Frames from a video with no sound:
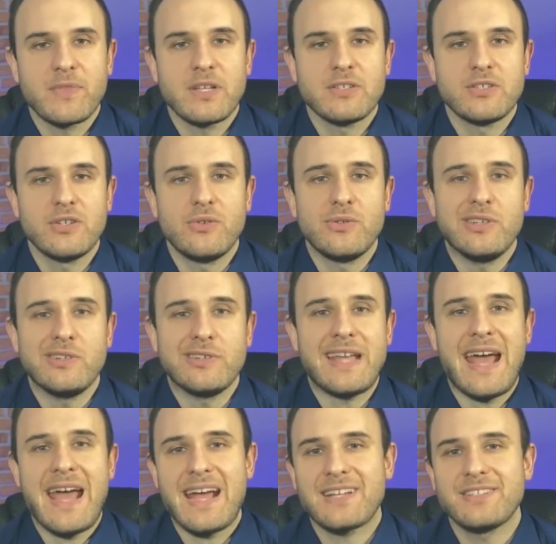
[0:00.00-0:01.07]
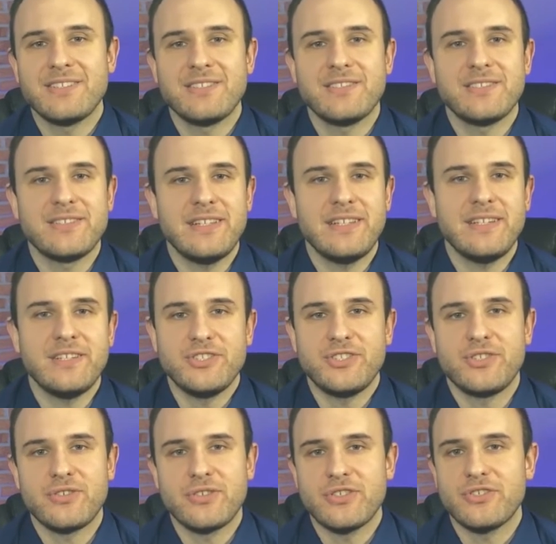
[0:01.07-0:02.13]
So your taxes and
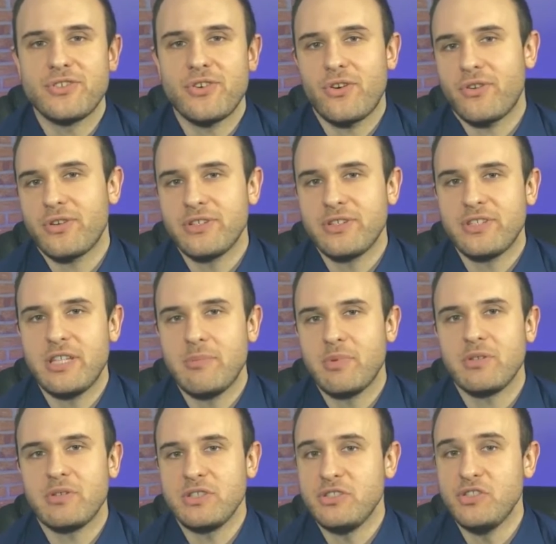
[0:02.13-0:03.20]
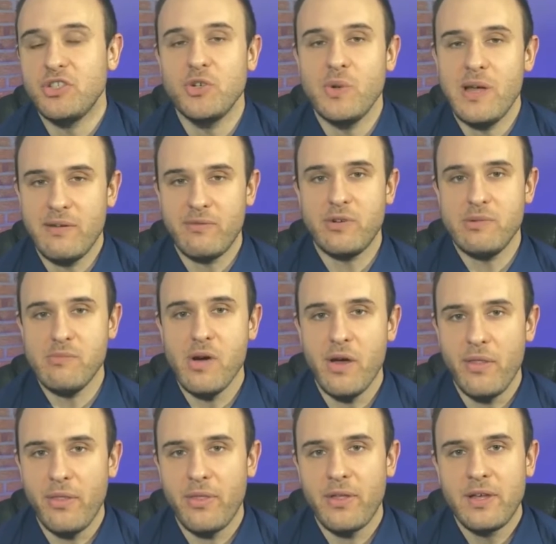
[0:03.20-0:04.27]
insurance aren't typically due every
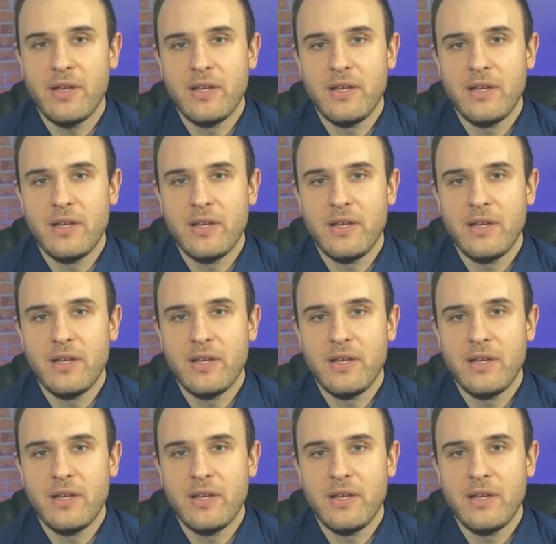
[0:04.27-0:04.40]
month.